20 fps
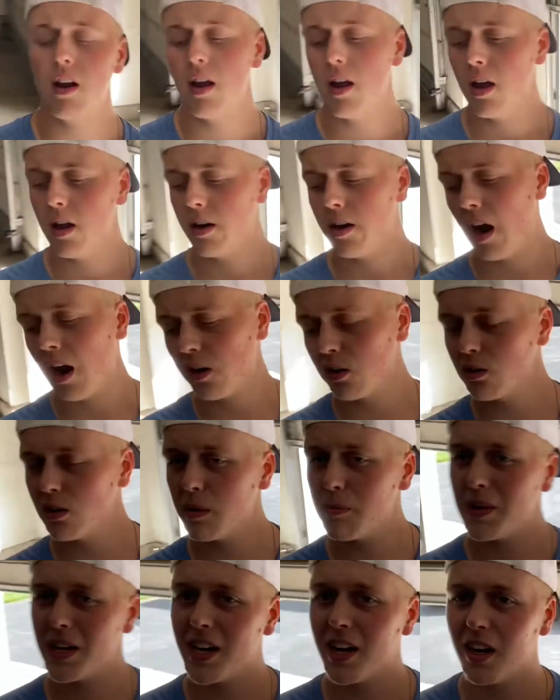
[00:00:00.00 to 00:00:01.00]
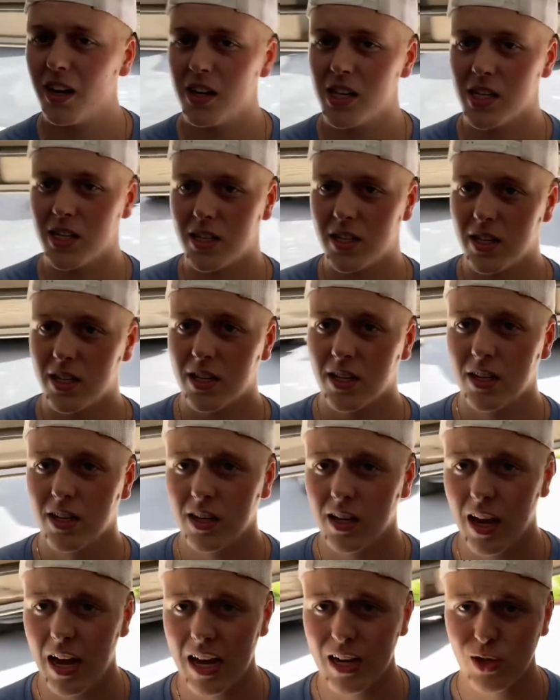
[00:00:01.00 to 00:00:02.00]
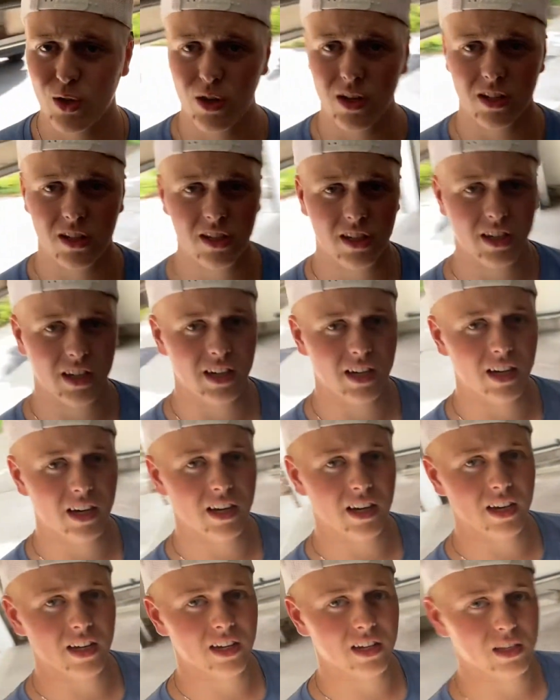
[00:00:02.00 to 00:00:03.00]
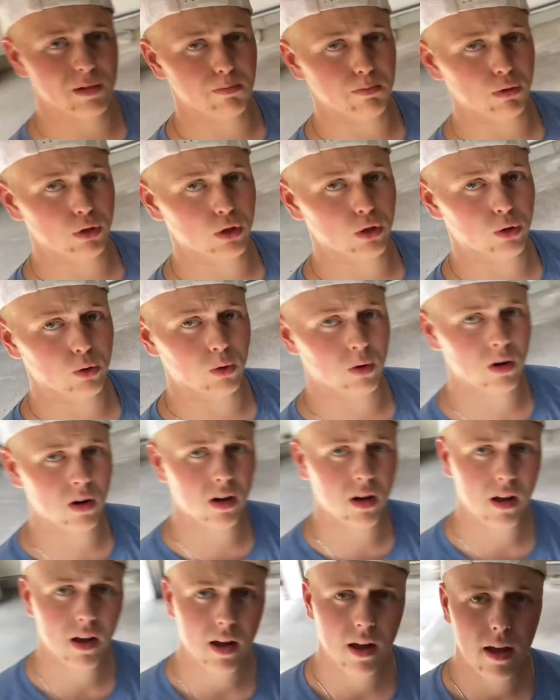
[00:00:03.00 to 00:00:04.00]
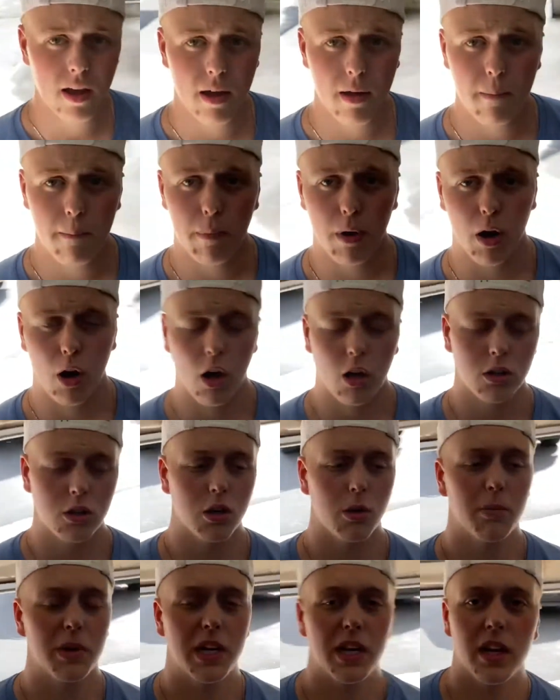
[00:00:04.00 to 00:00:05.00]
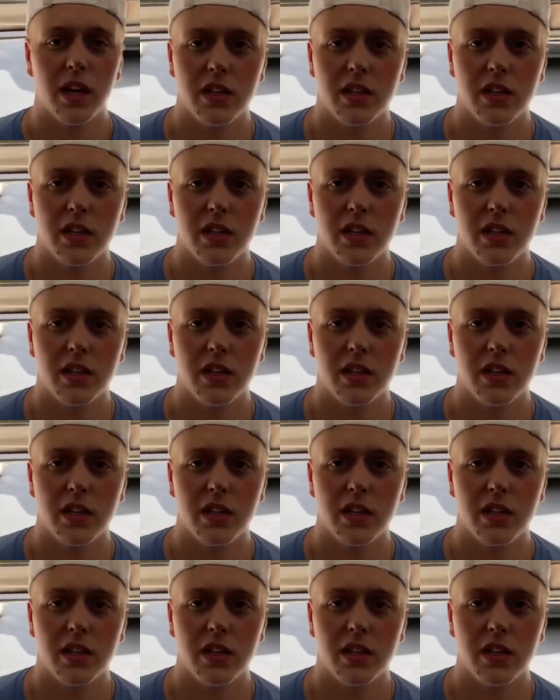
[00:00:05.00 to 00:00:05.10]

not only because, as you can see, it is blue, but also because